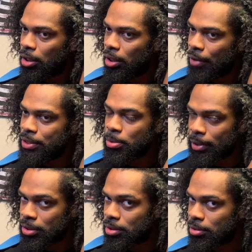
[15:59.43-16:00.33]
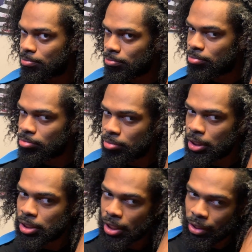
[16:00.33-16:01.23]
every 2 months.
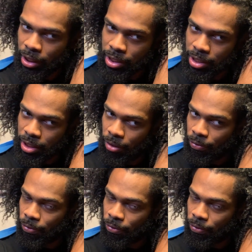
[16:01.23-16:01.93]
I think that's a safe